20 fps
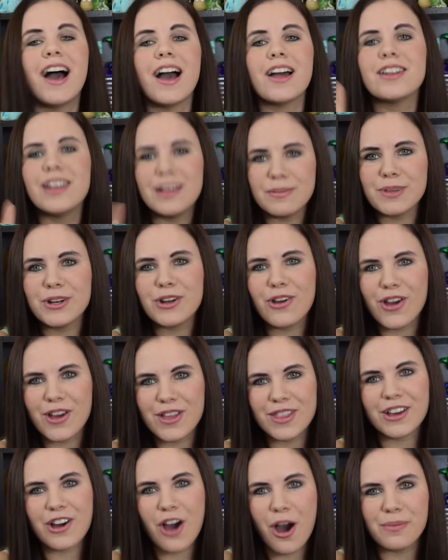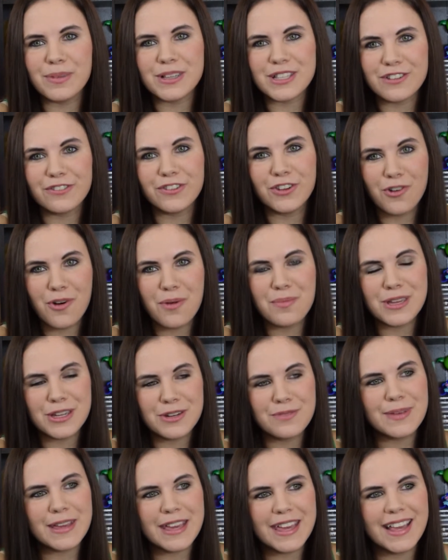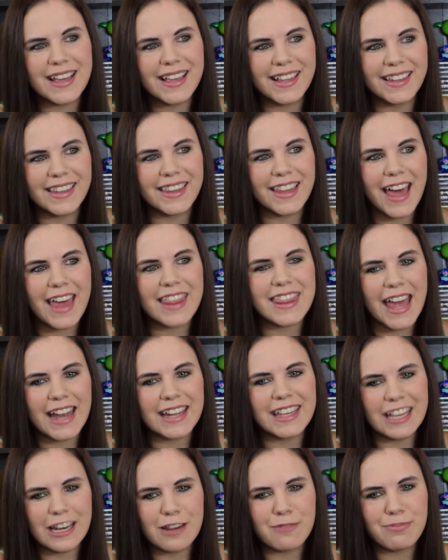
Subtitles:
let me know in the comments if you want me to be that guinea